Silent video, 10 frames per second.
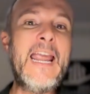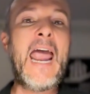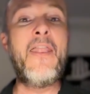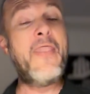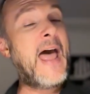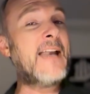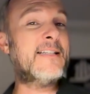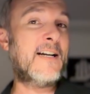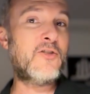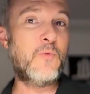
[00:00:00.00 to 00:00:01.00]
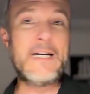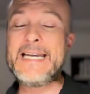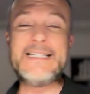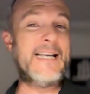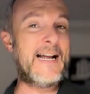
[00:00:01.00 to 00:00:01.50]
And that ductwork
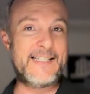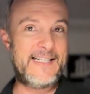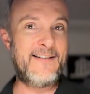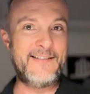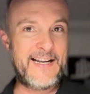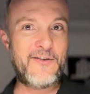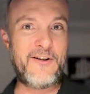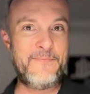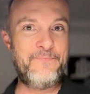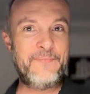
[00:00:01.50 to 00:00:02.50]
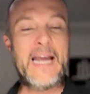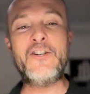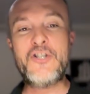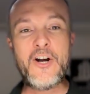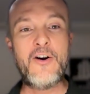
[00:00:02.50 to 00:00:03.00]
is not sealed at all.
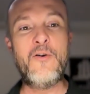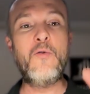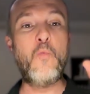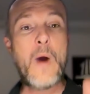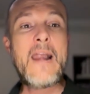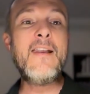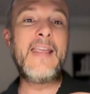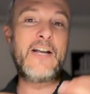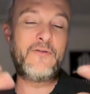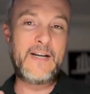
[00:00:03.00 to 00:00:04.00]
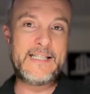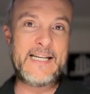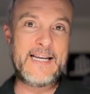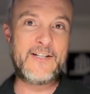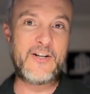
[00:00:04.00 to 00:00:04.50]
And so when the HVAC
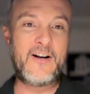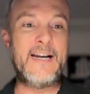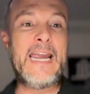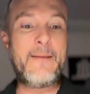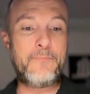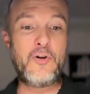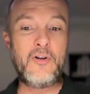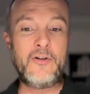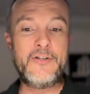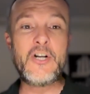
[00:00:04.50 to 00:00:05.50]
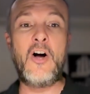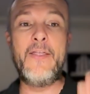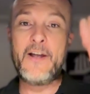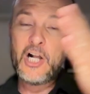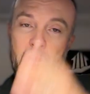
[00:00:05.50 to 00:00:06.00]
kicks on, it pulls
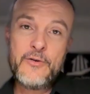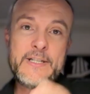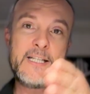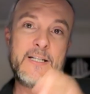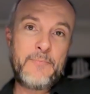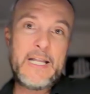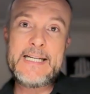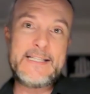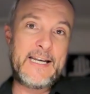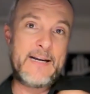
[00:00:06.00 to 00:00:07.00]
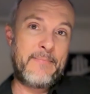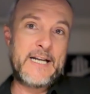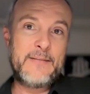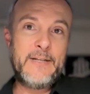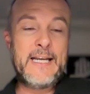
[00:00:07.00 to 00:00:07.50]
on the closest place that it can
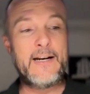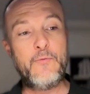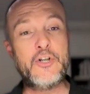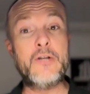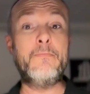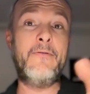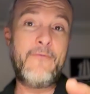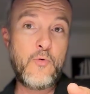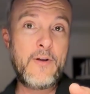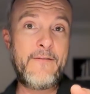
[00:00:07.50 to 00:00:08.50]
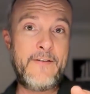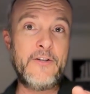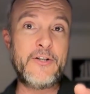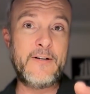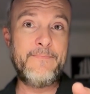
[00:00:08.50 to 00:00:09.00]
possibly get it, which is before the
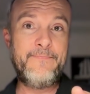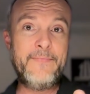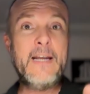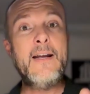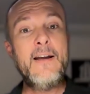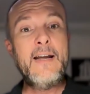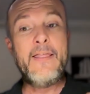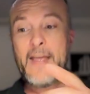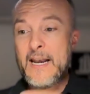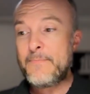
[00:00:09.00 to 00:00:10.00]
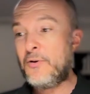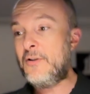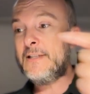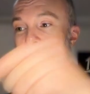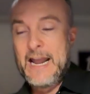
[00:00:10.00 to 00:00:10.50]
filter. Then it
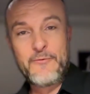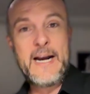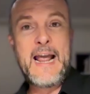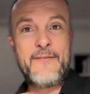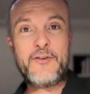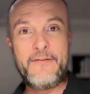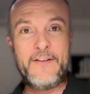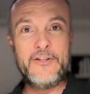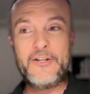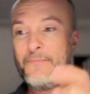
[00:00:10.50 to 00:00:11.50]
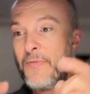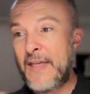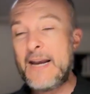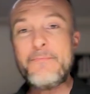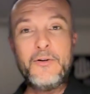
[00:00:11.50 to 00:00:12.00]
pulls right after the filter.
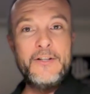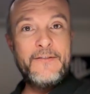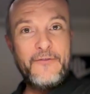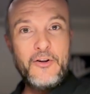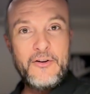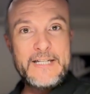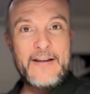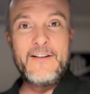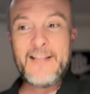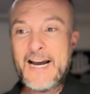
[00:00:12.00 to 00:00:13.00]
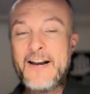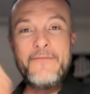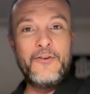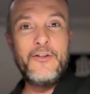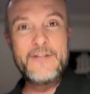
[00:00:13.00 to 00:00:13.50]
Then it pulls further down the line and
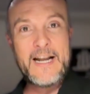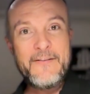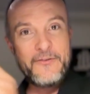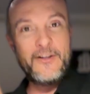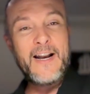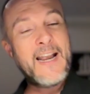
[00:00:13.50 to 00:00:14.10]
further down and further down.